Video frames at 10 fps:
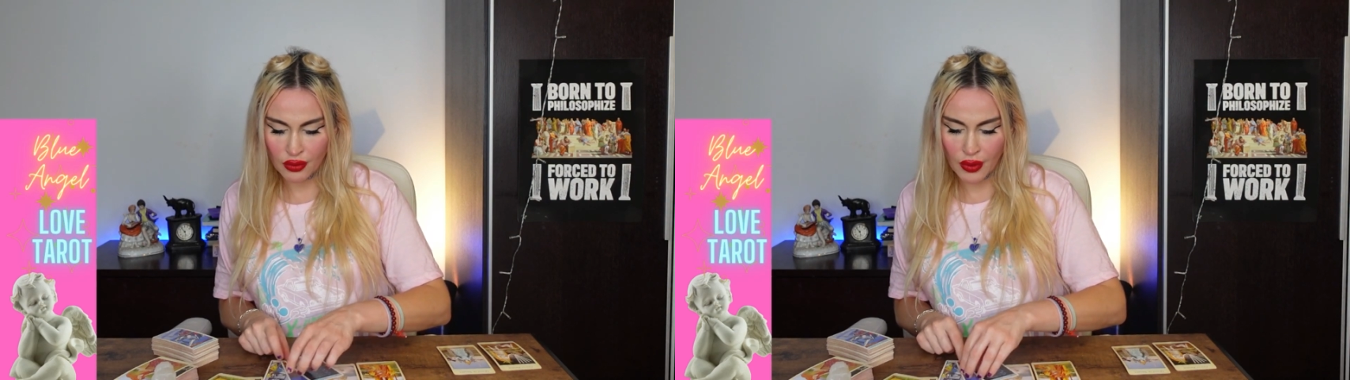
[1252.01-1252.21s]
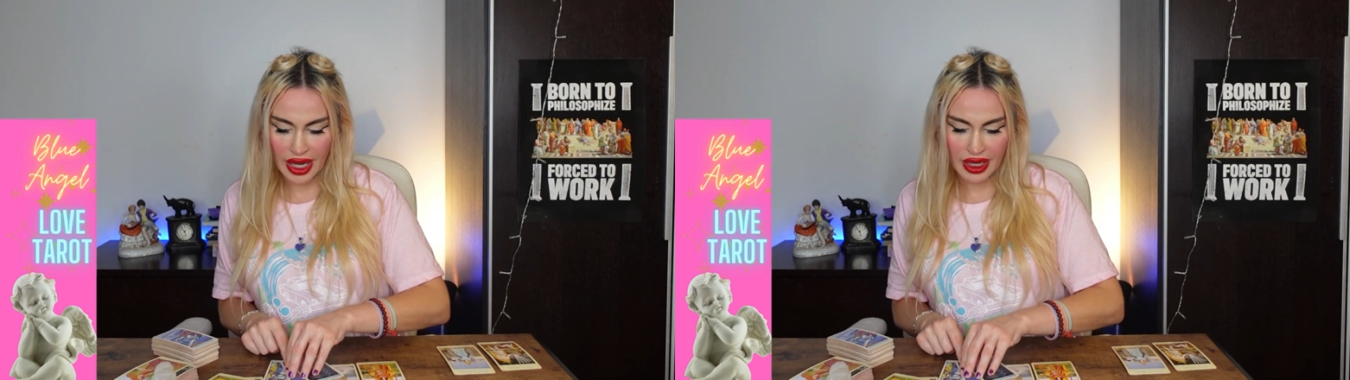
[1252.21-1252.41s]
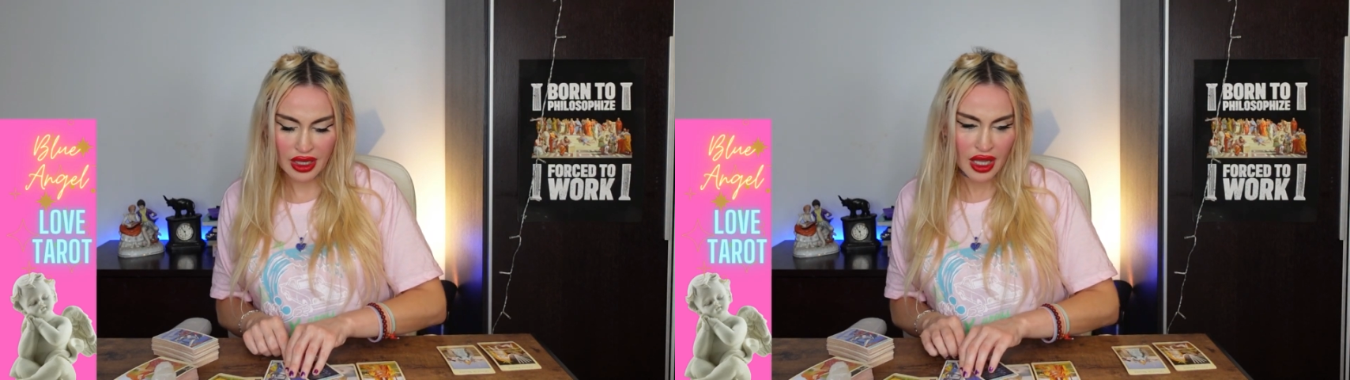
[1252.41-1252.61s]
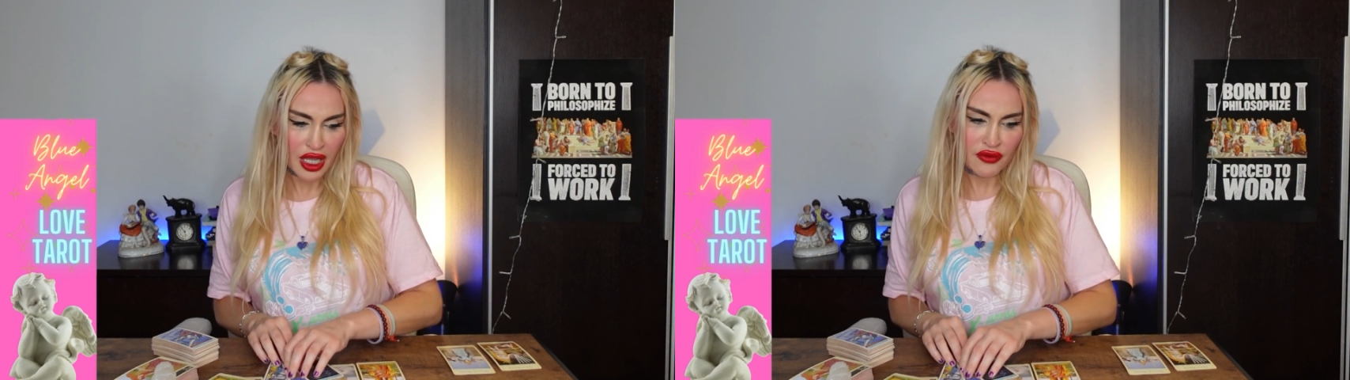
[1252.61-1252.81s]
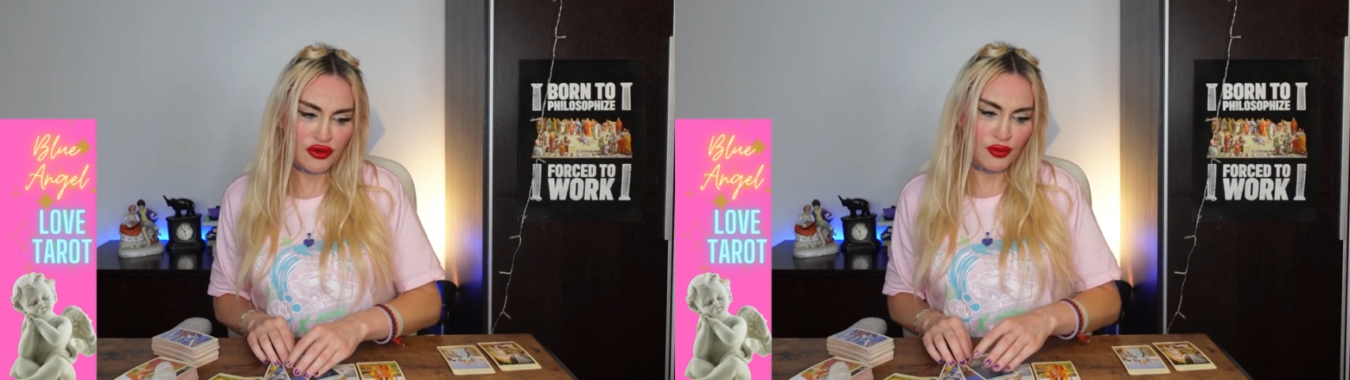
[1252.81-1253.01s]
away
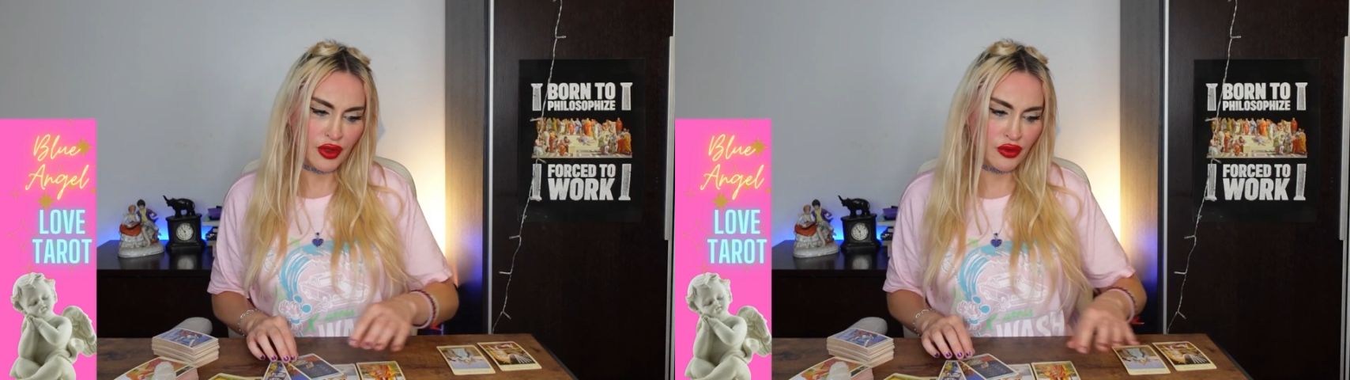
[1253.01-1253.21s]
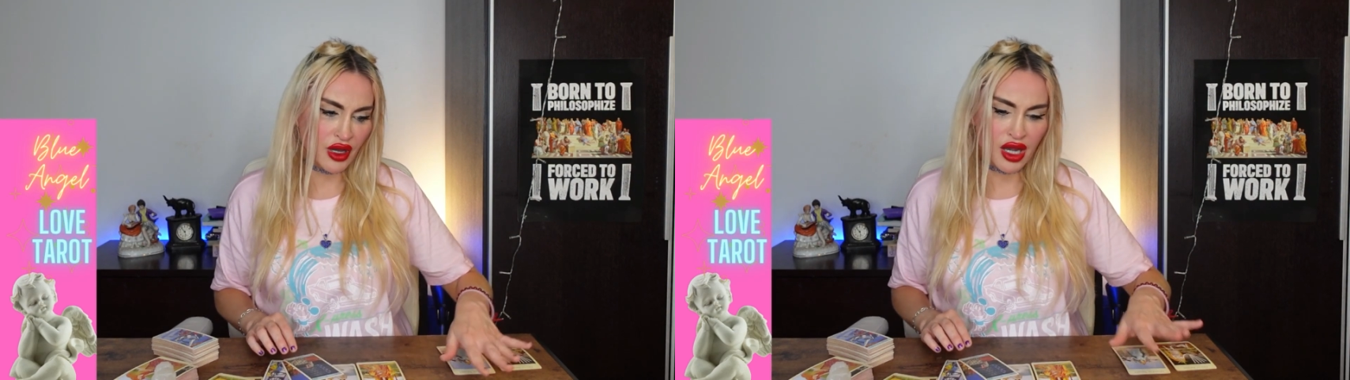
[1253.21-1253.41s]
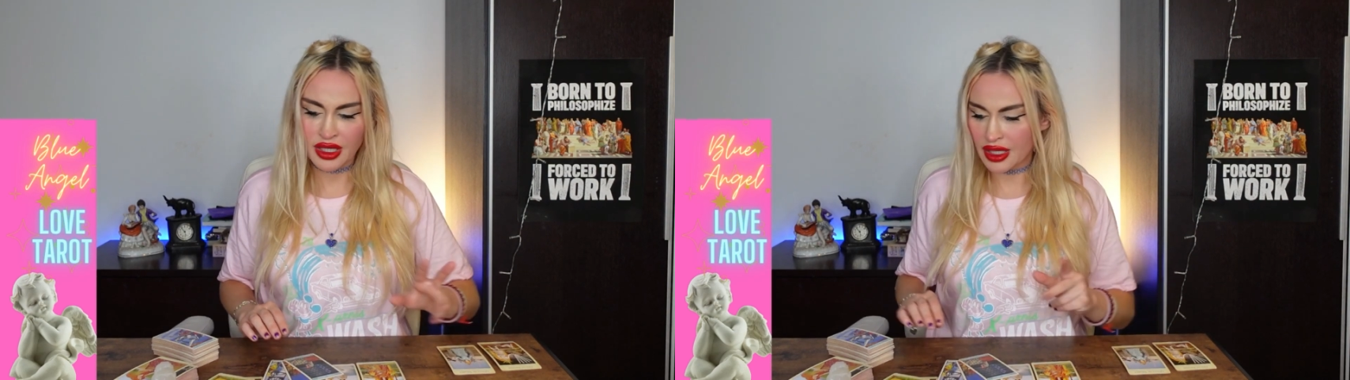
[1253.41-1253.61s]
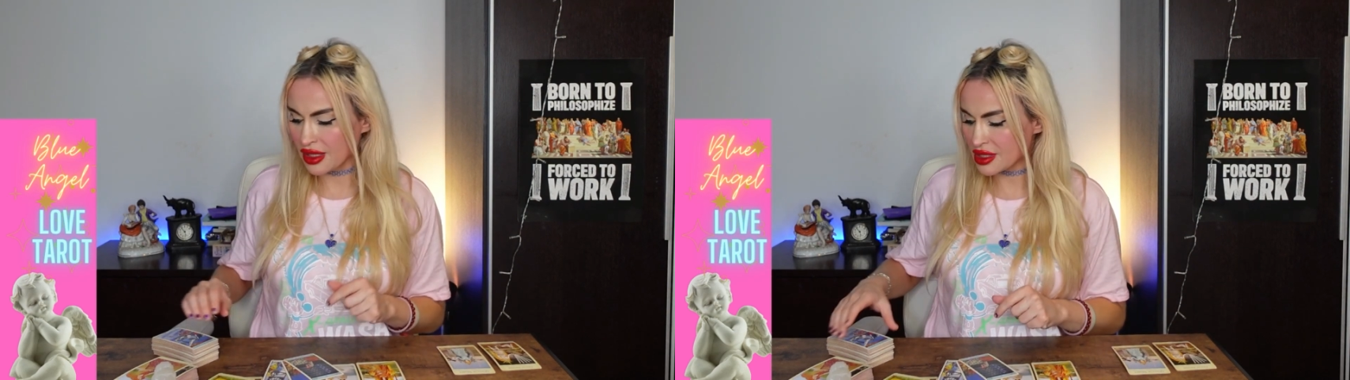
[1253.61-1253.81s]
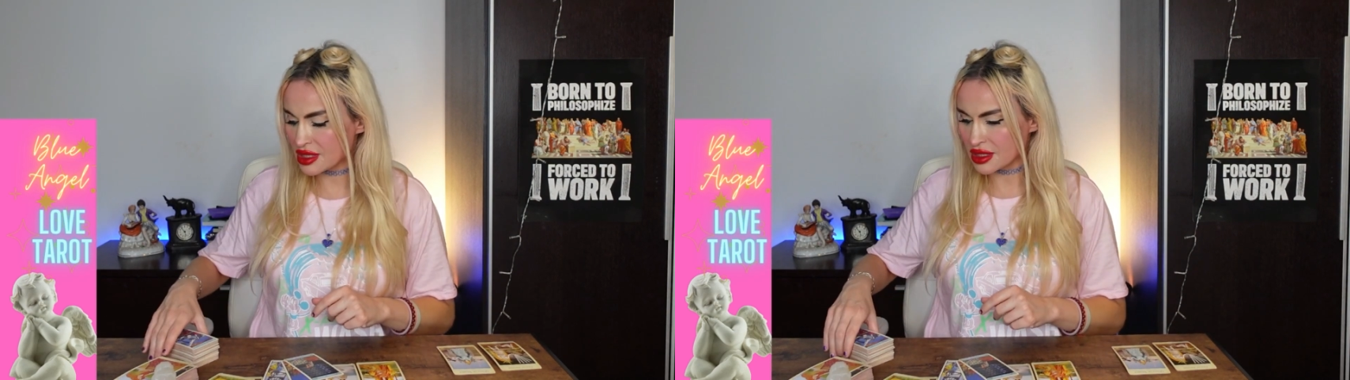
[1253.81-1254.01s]
if you're both
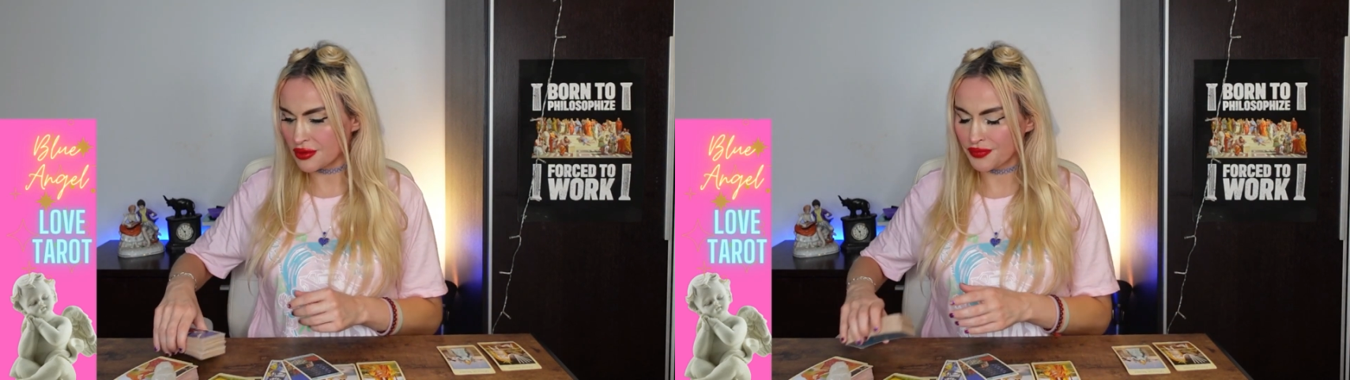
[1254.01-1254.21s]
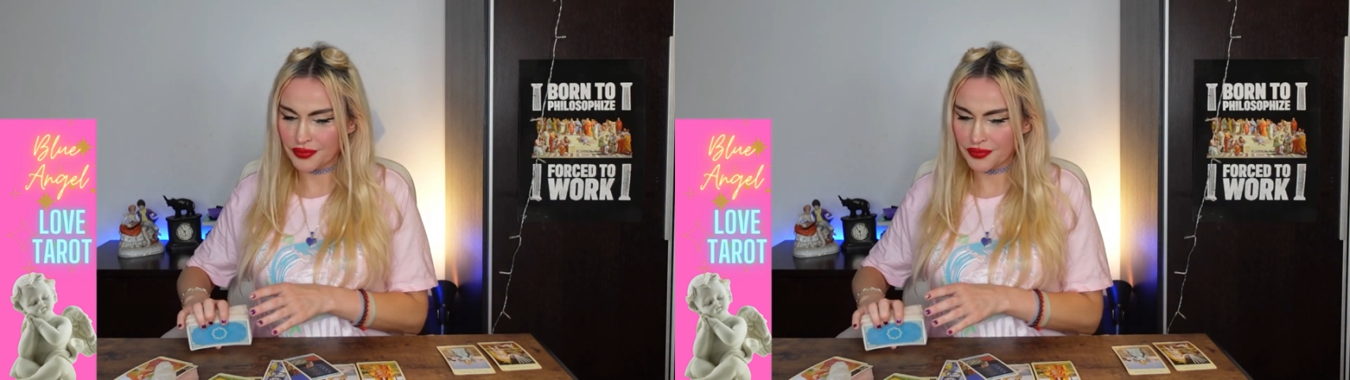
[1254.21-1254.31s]
honest.